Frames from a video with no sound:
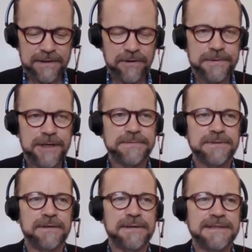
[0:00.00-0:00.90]
I hope it
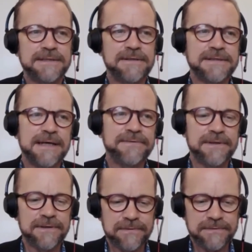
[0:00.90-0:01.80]
helps our listeners out
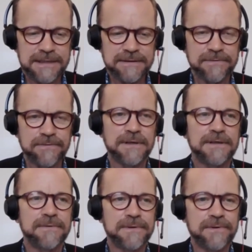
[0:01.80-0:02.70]
there who need to
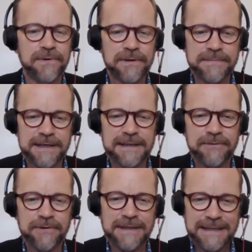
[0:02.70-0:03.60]
work with the court, make it
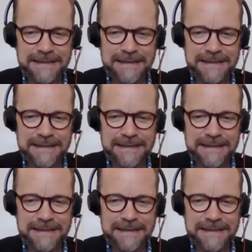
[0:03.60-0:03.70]
more